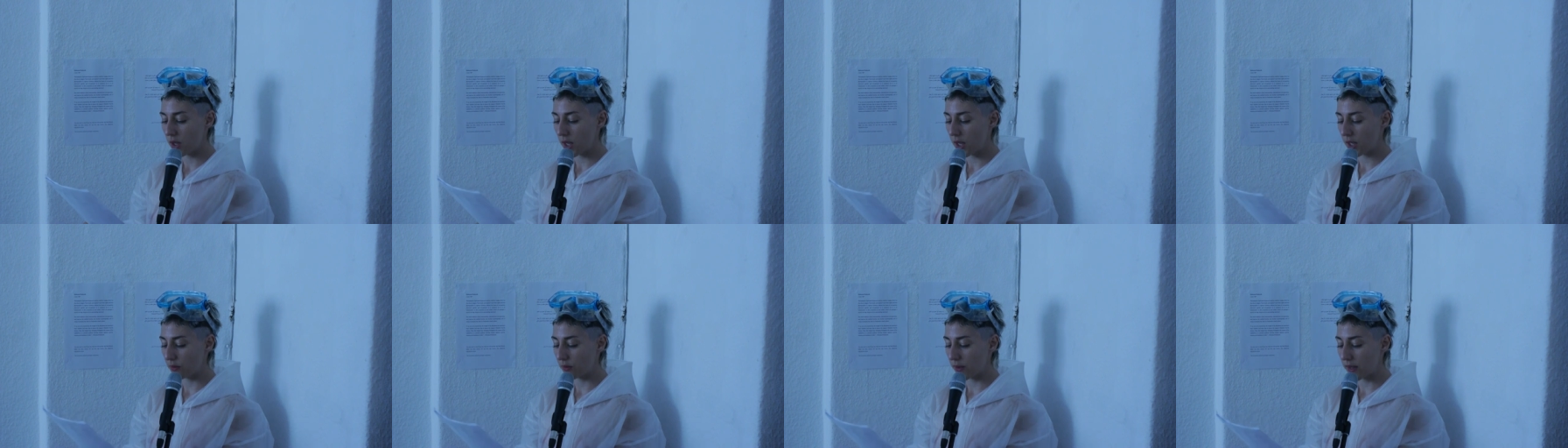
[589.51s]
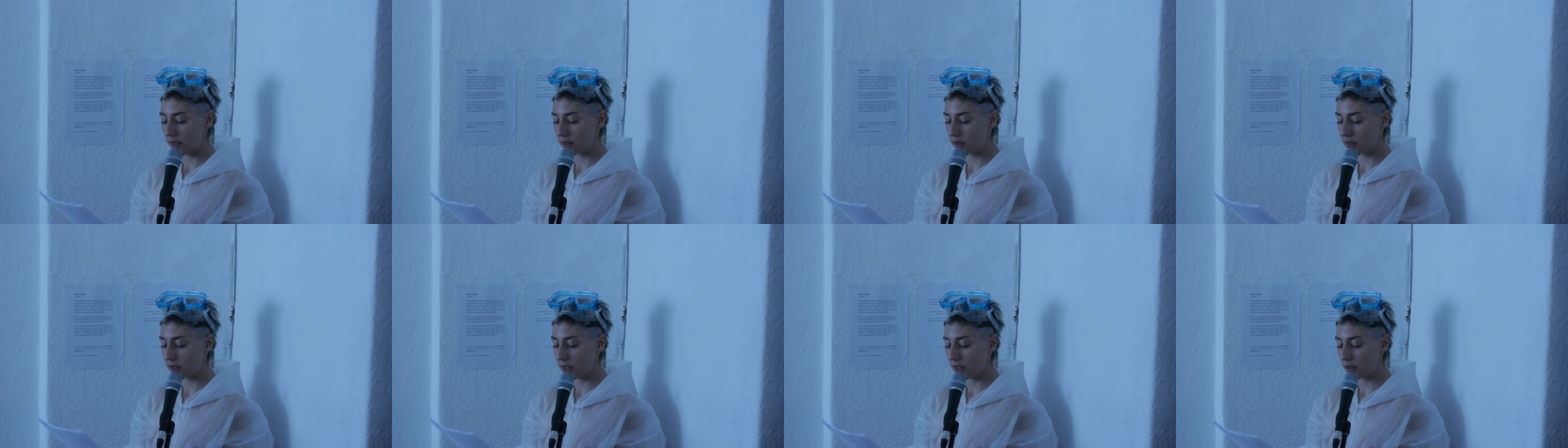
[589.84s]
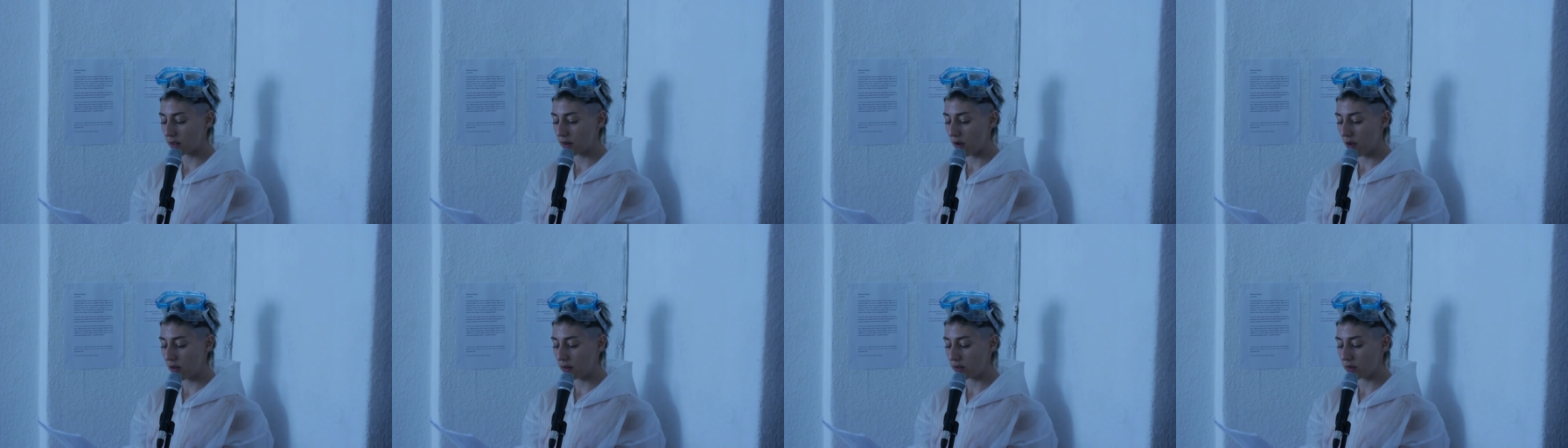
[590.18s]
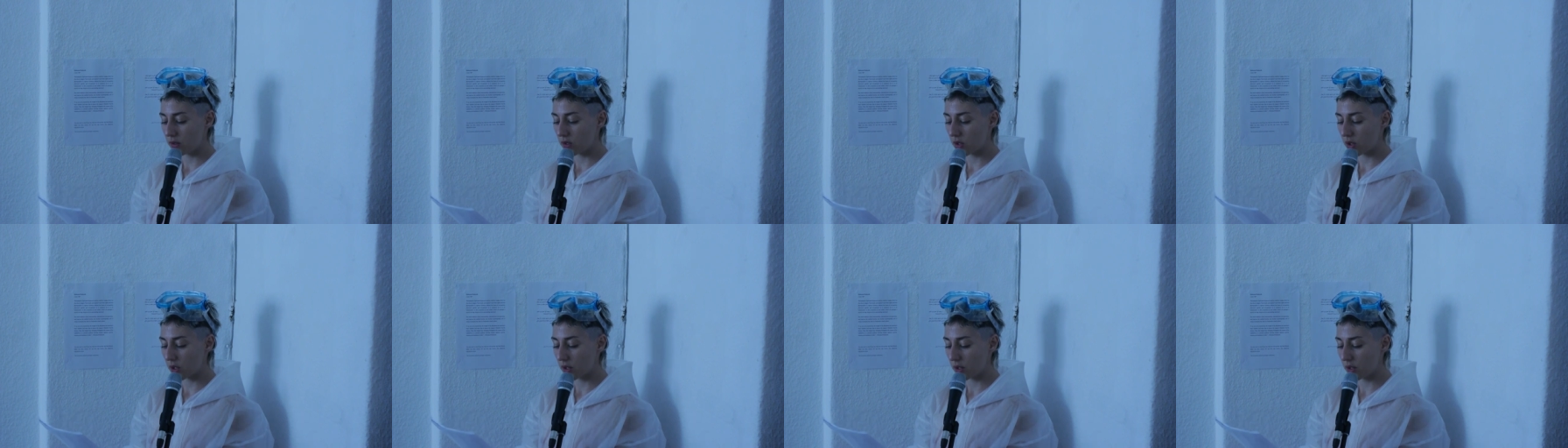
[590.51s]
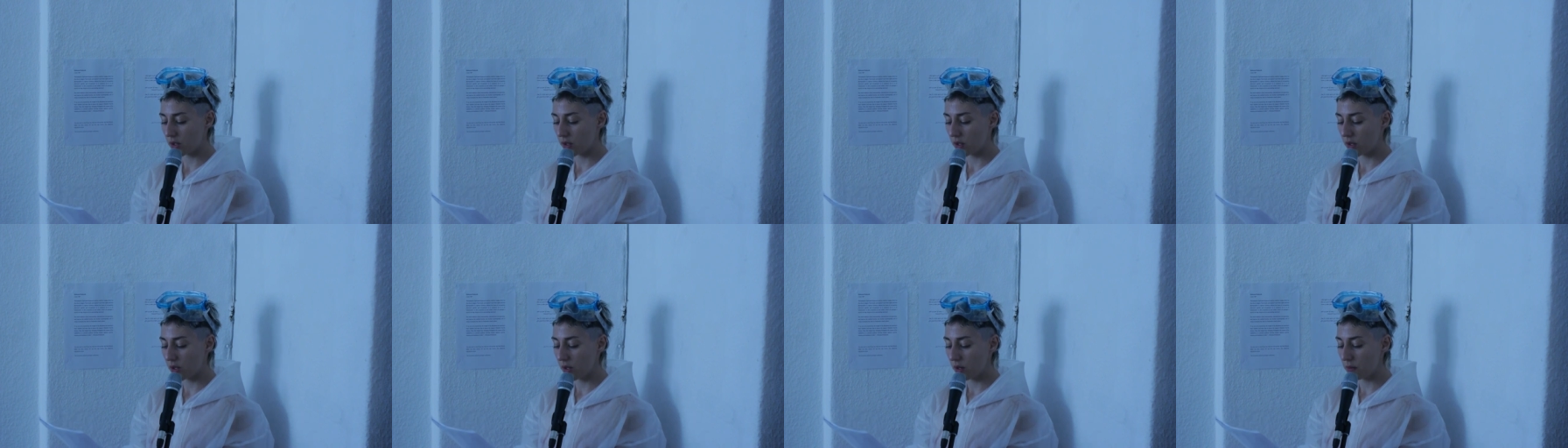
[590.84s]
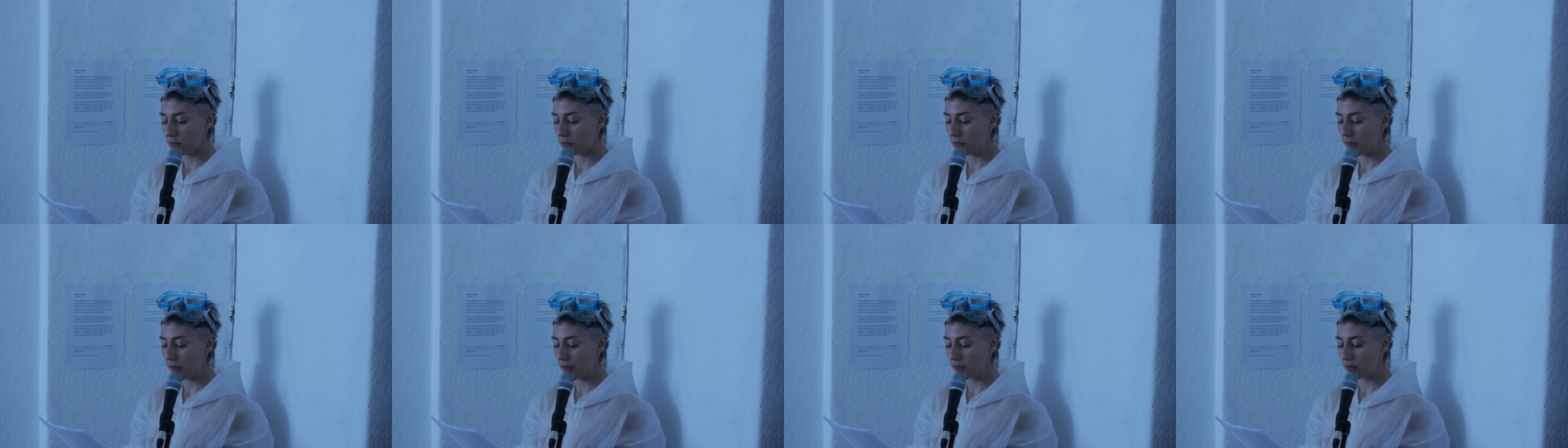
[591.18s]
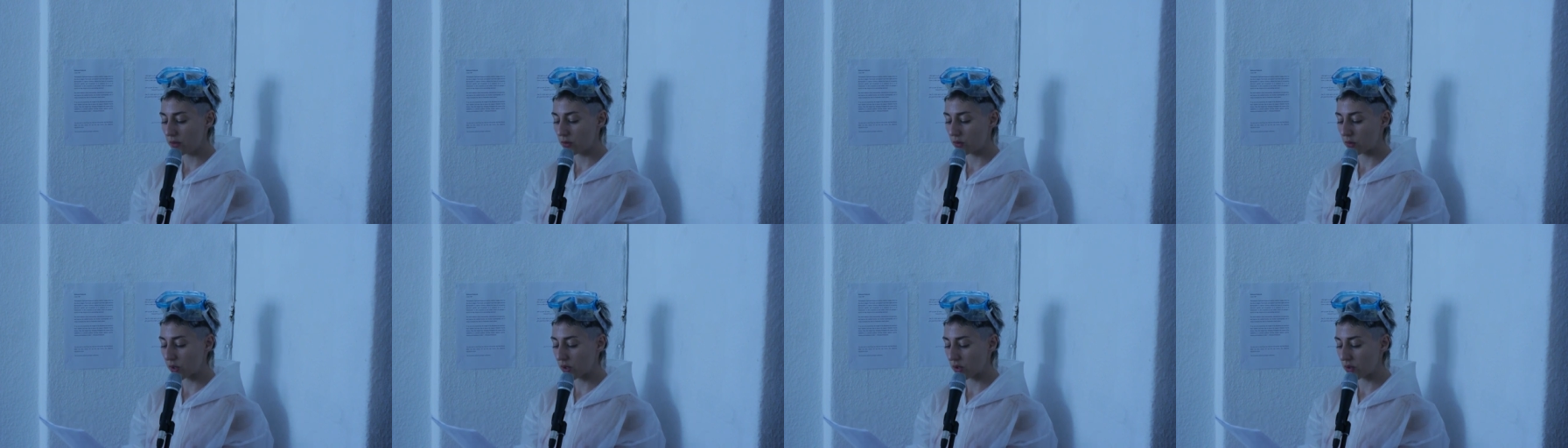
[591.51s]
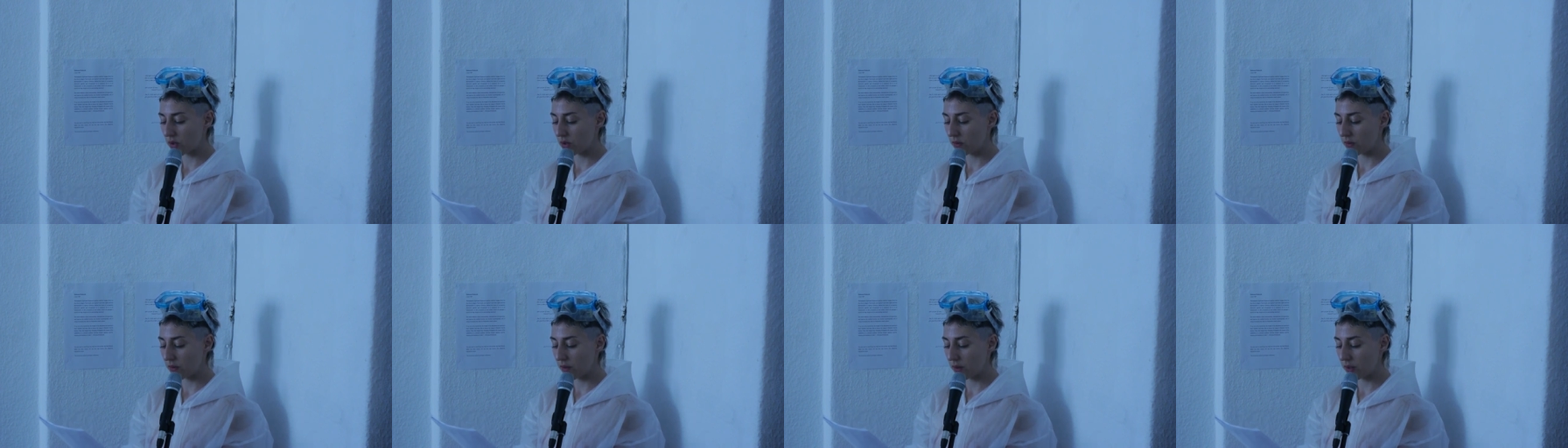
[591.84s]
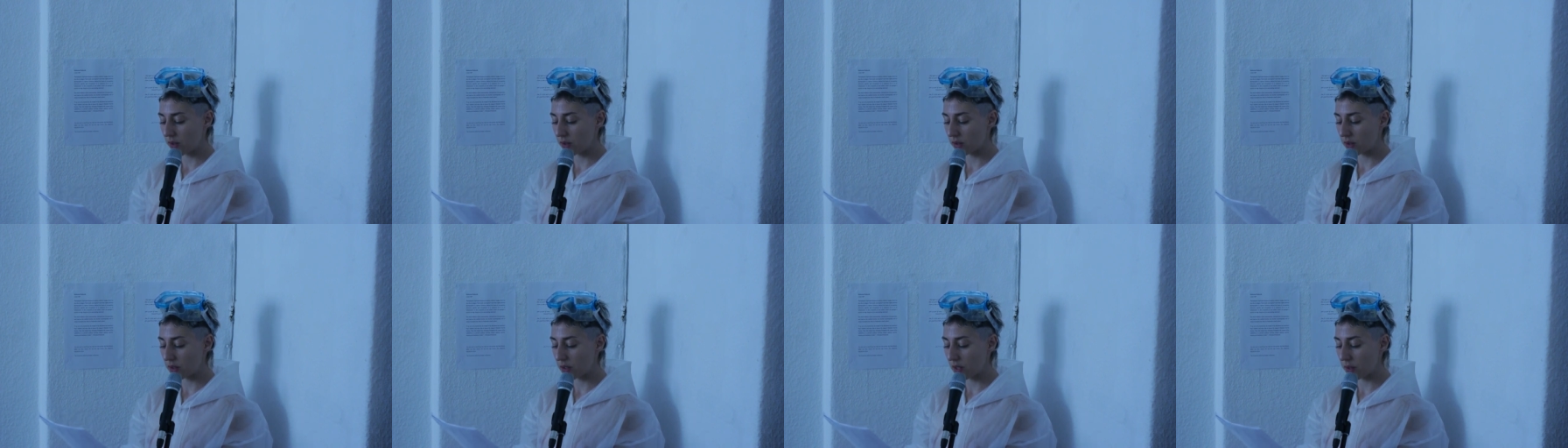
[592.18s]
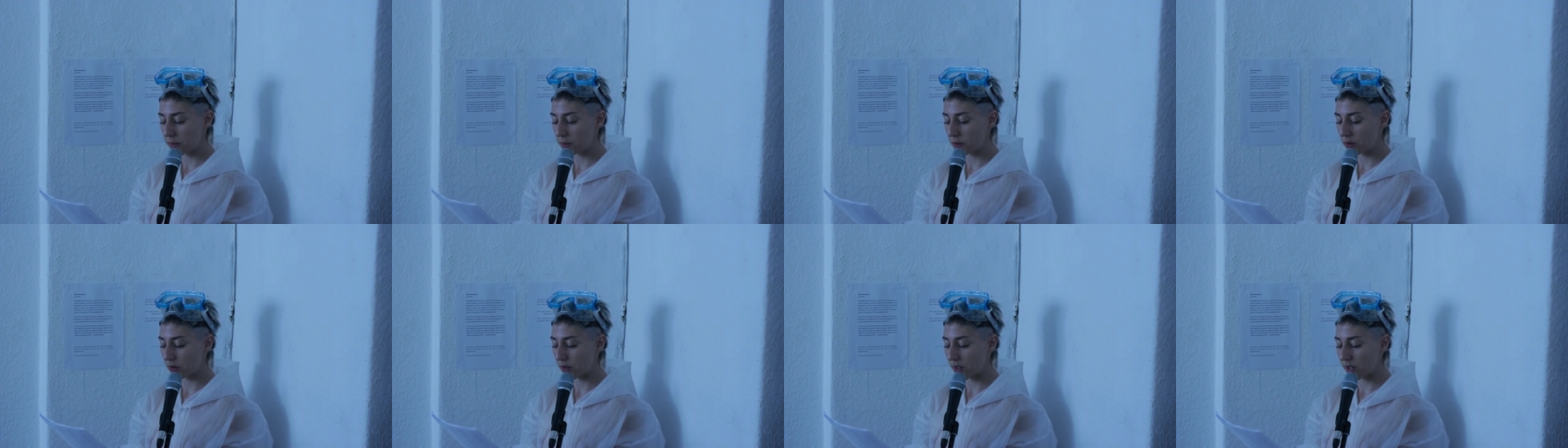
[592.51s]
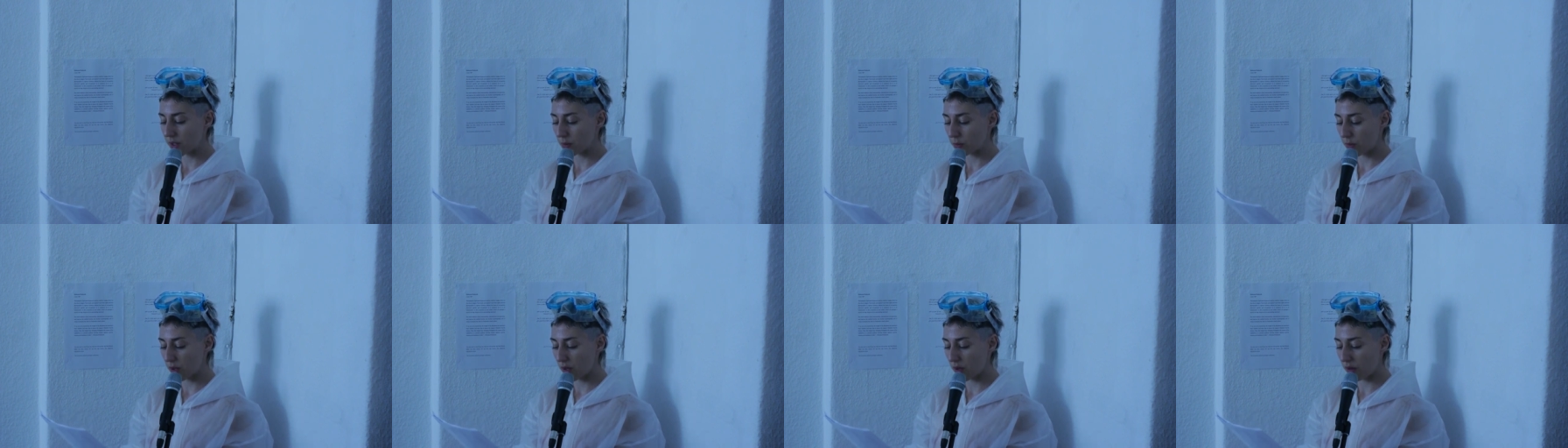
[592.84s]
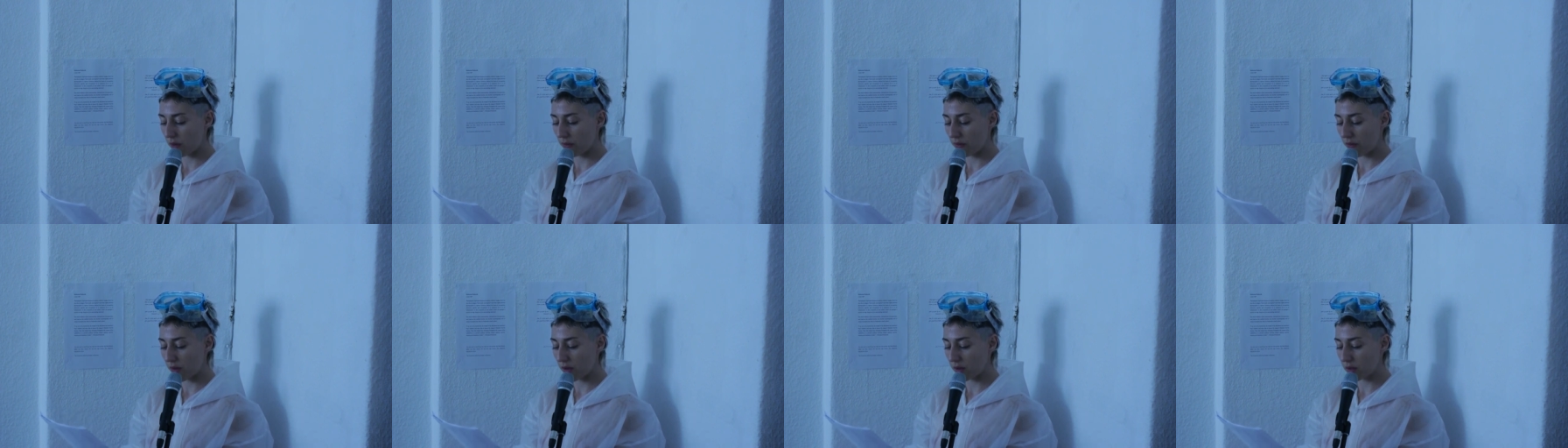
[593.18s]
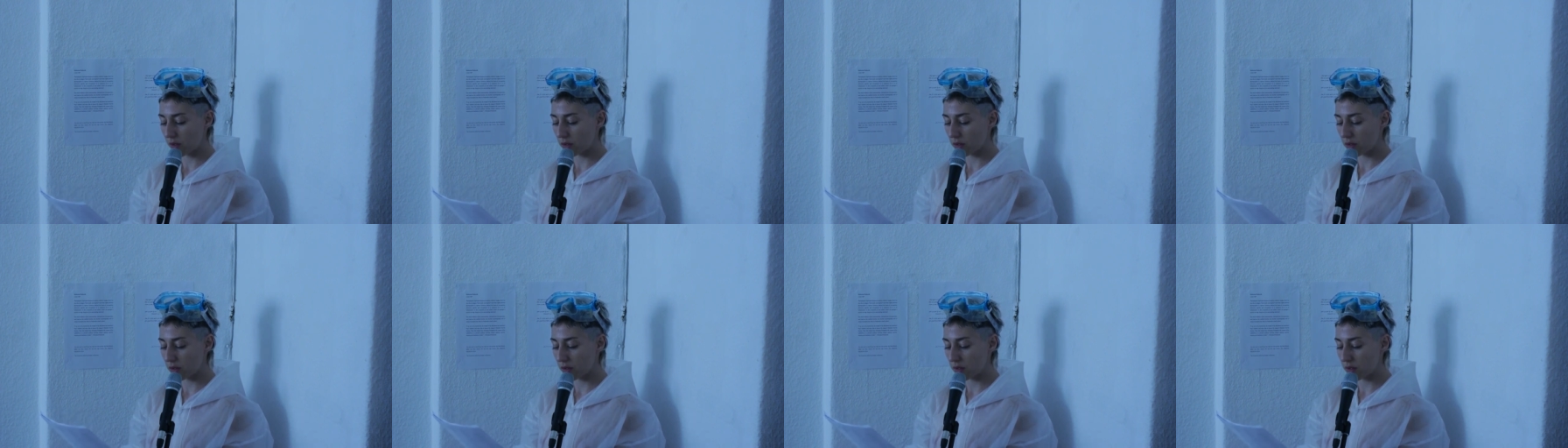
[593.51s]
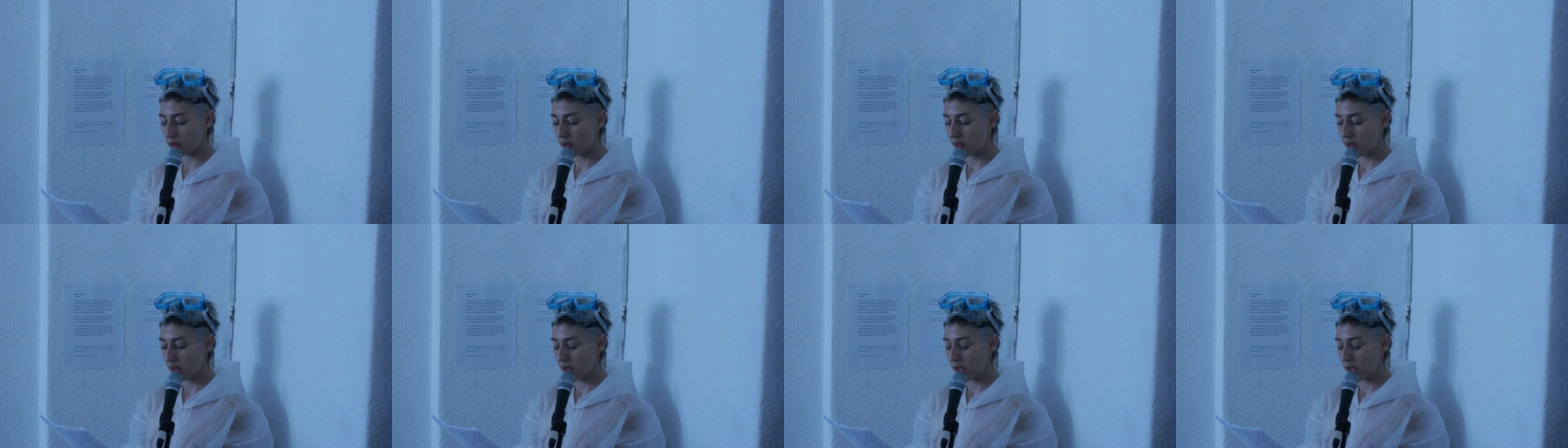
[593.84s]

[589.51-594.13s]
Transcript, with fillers: advanced technology, penetration of hard substrates by a fungus,